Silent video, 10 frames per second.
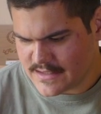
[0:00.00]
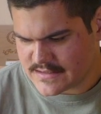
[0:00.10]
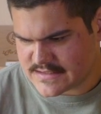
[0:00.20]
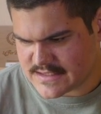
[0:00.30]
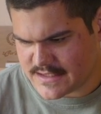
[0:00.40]

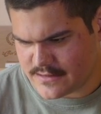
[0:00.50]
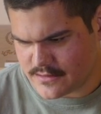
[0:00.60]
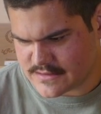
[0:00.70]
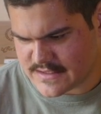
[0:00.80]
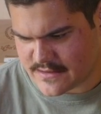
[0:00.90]
Sight
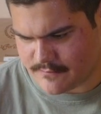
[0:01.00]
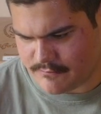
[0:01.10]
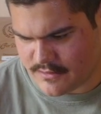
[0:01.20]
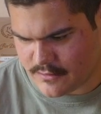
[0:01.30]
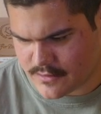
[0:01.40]
looks like a
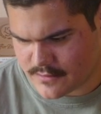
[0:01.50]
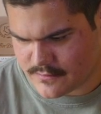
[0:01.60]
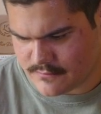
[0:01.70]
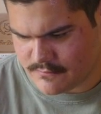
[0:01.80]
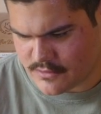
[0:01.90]
milk
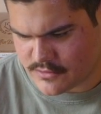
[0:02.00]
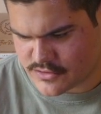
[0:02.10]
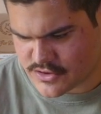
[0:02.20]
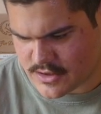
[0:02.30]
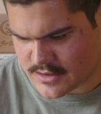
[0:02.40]

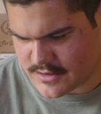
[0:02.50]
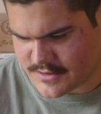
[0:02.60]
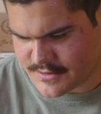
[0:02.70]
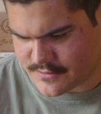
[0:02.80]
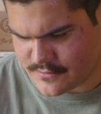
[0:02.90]

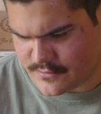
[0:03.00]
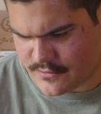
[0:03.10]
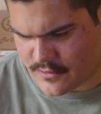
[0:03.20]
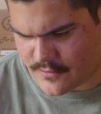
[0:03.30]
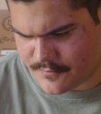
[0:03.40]
chocolate,
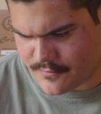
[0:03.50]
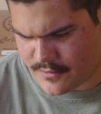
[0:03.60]
dark,